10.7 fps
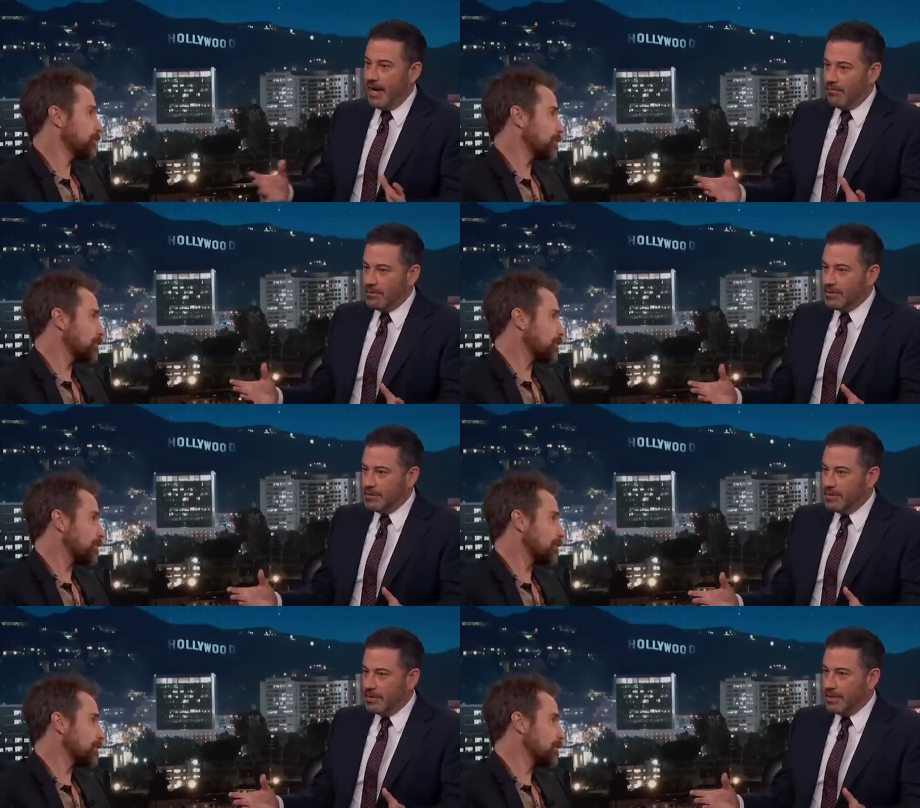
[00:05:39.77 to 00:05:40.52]

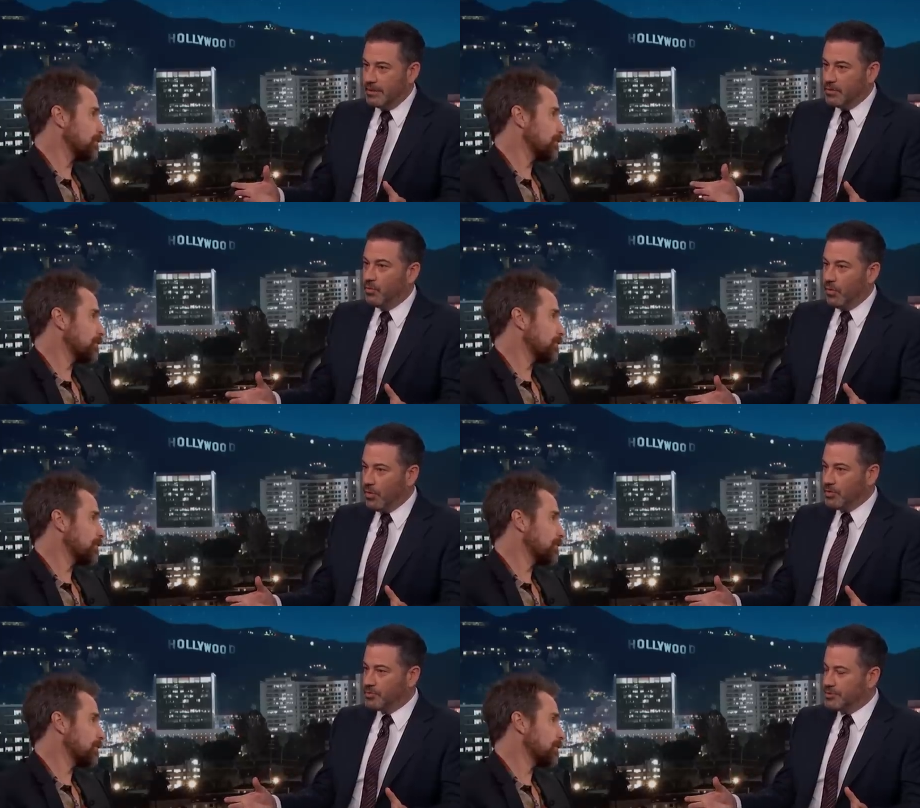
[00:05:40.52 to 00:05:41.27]
Speaker 1: outlet in the
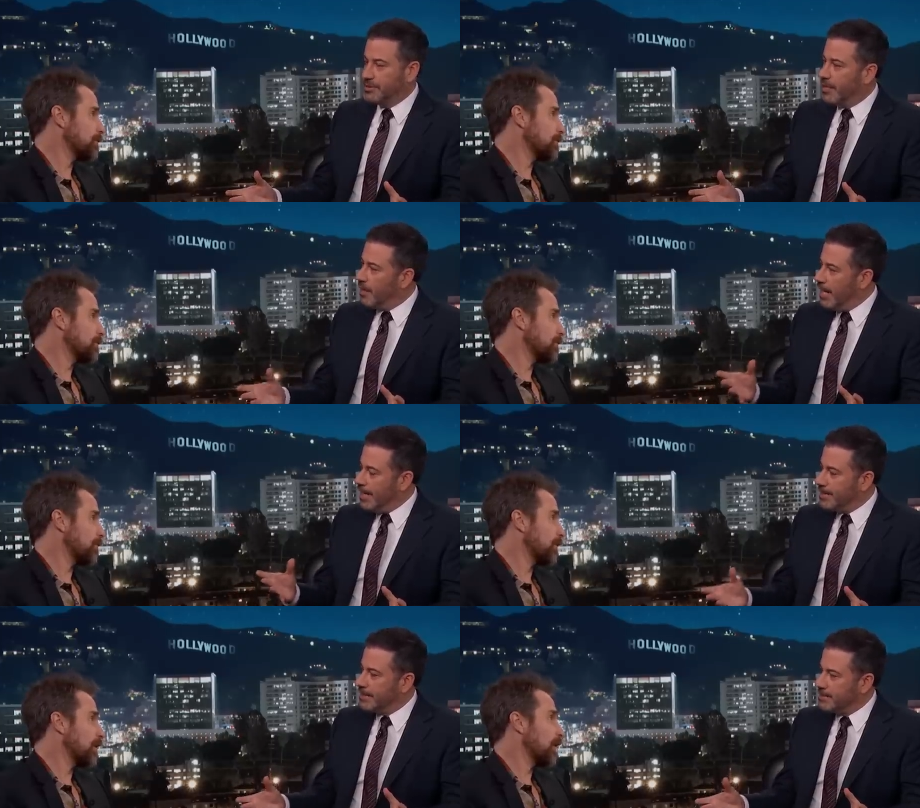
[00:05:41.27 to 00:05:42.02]
world was there,
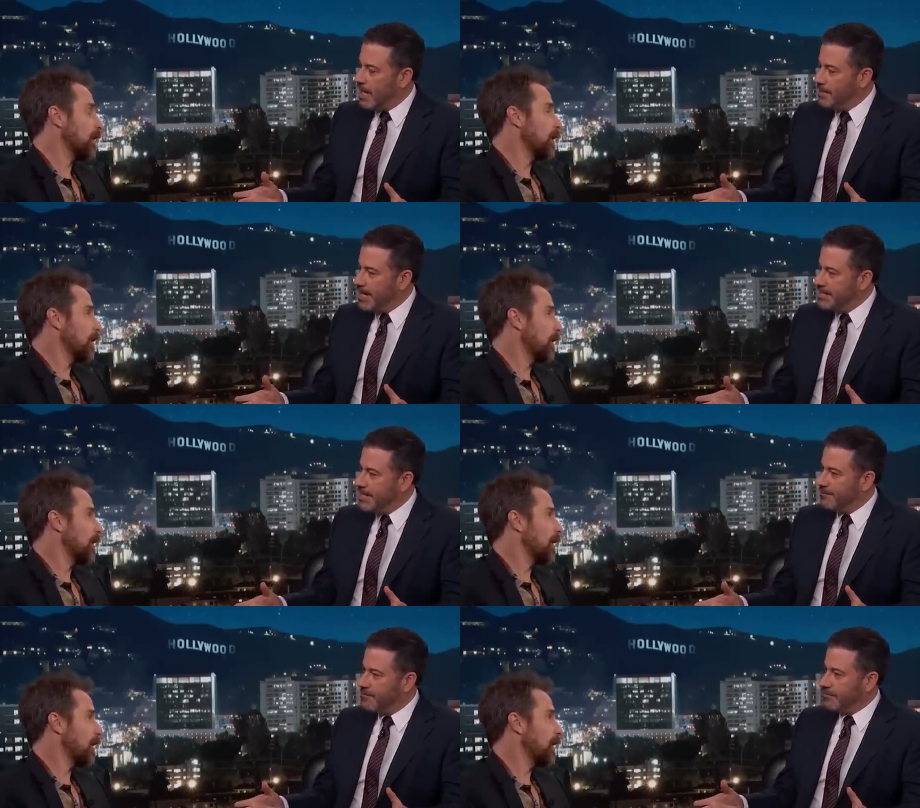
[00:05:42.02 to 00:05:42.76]
and at that time I'd
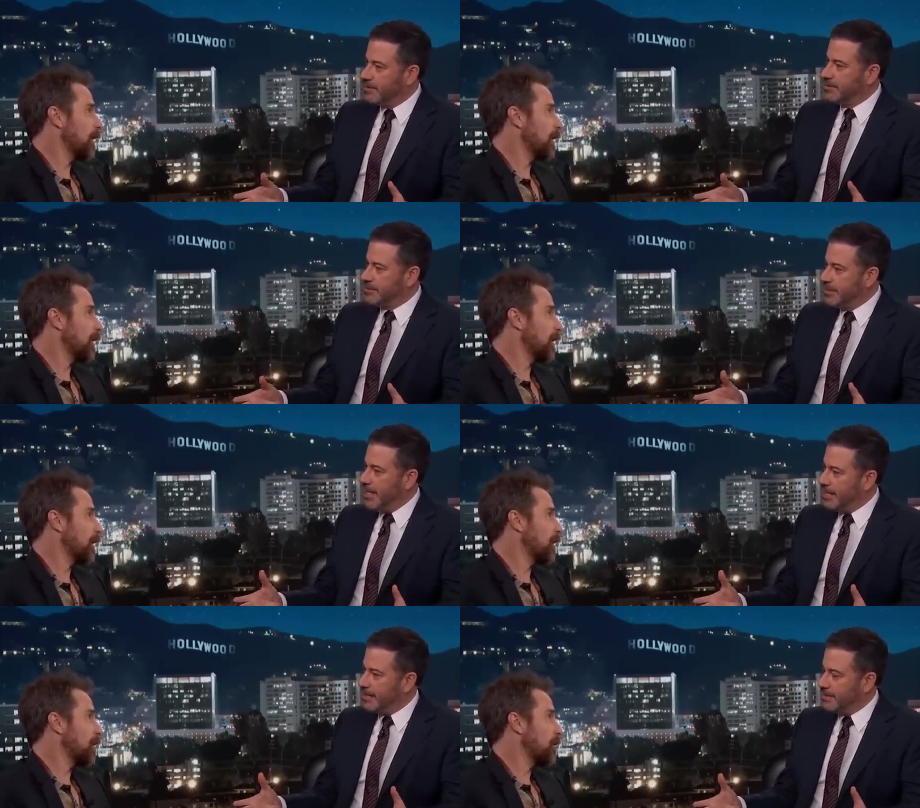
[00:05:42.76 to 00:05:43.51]
never really
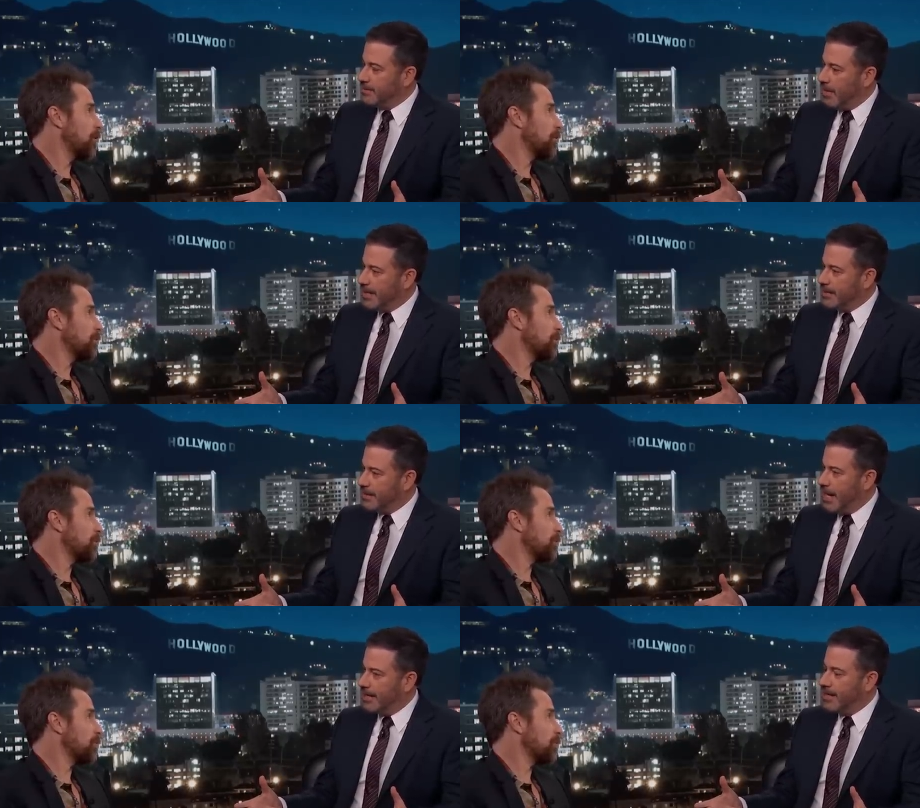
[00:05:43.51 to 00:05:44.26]
seen anything like
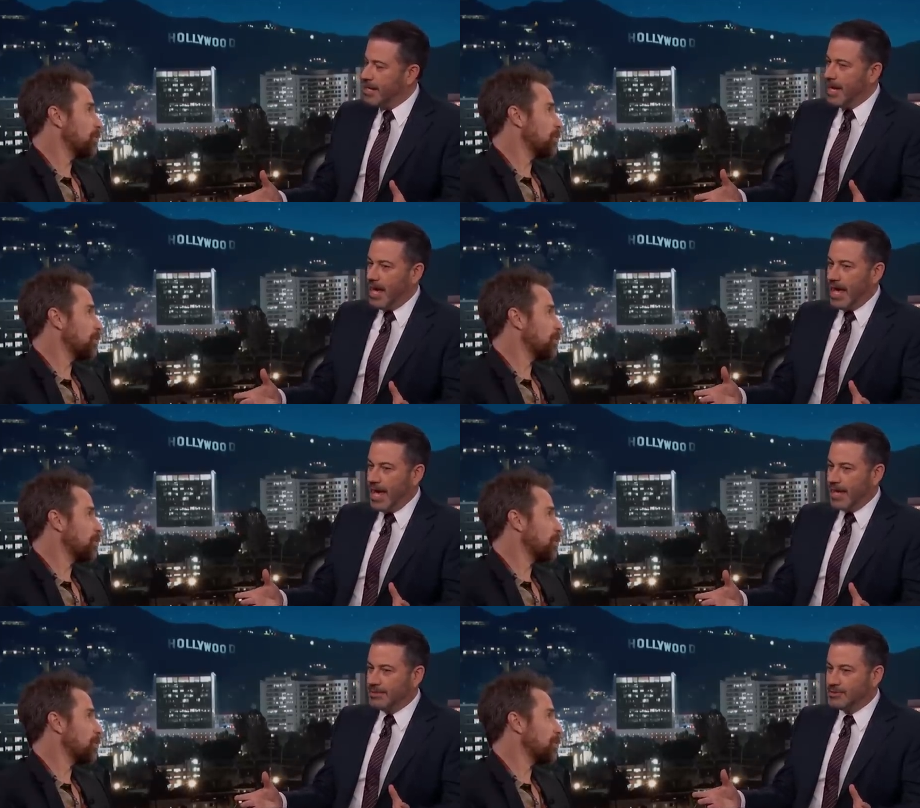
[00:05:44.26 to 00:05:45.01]
that
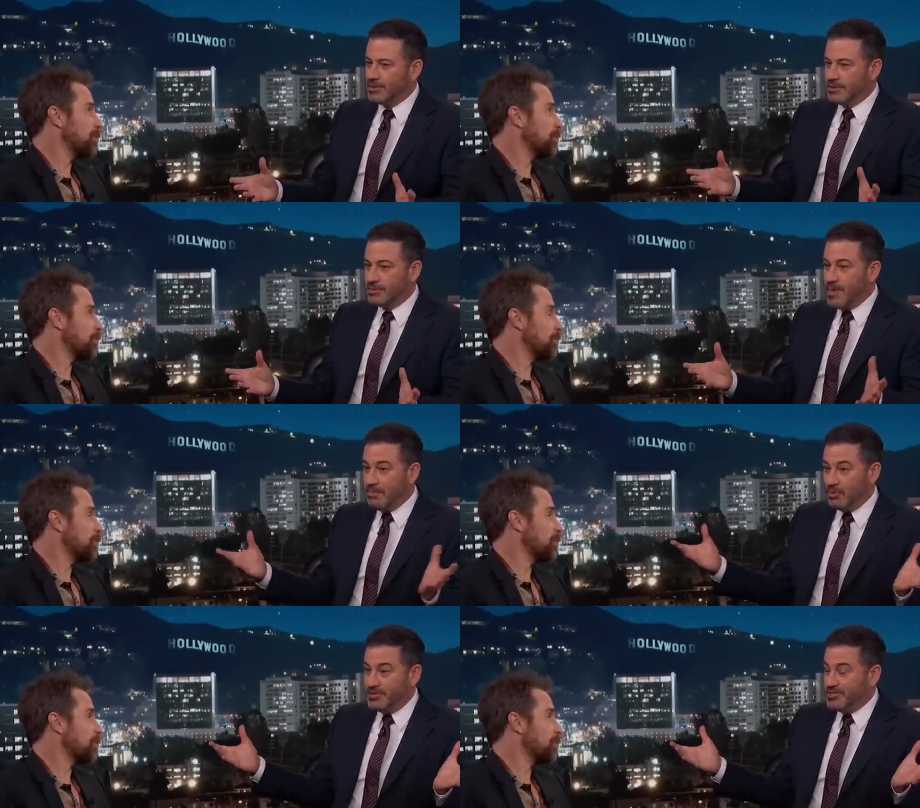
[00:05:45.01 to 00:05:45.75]
and
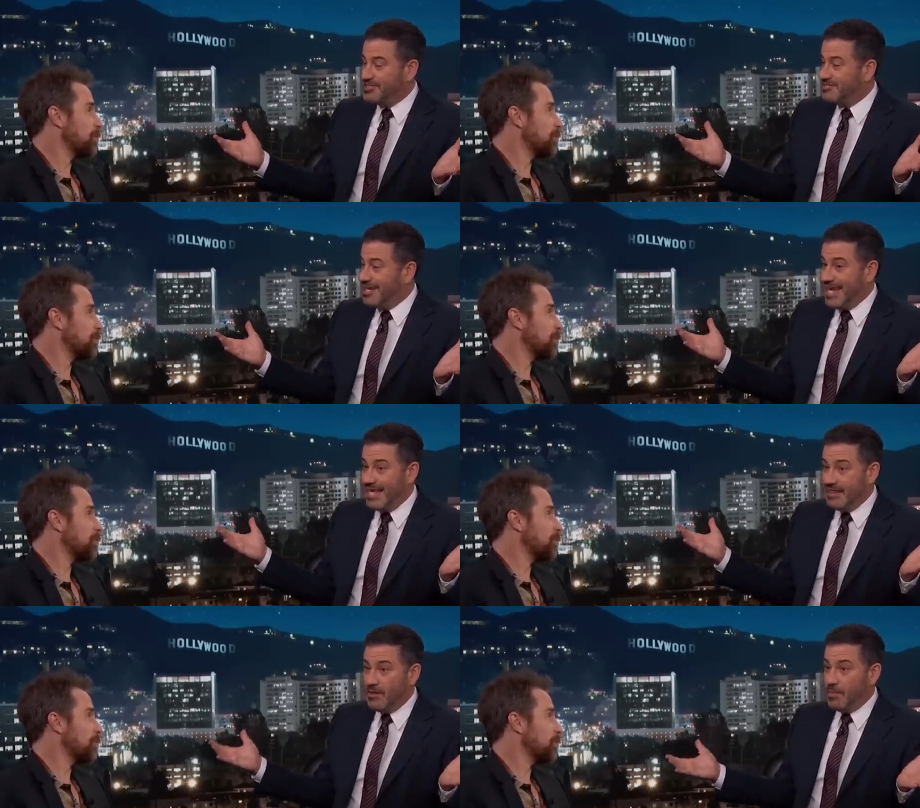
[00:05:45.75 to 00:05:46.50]
people were just
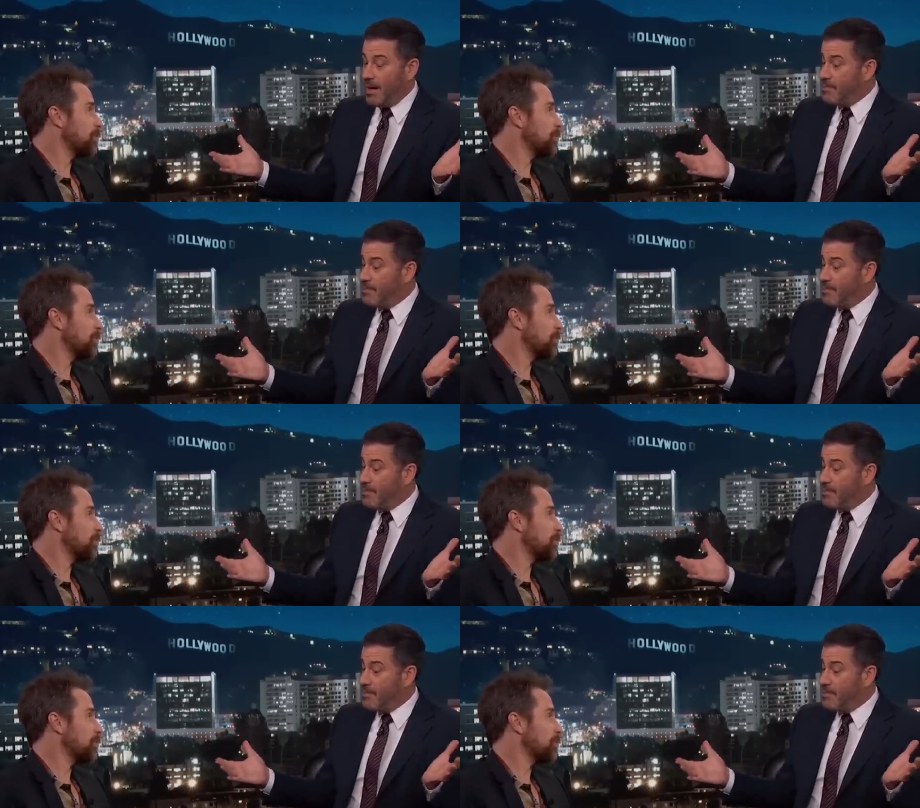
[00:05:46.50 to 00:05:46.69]
in the.